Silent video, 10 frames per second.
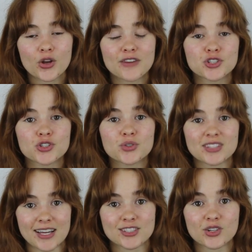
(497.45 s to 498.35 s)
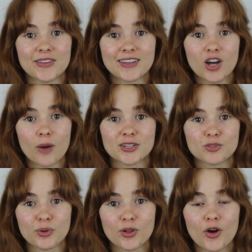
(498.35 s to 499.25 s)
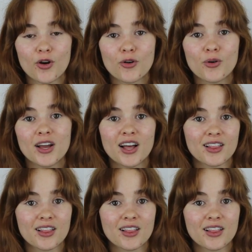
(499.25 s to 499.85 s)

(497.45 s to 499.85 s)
All you have to do is answer in the comments below,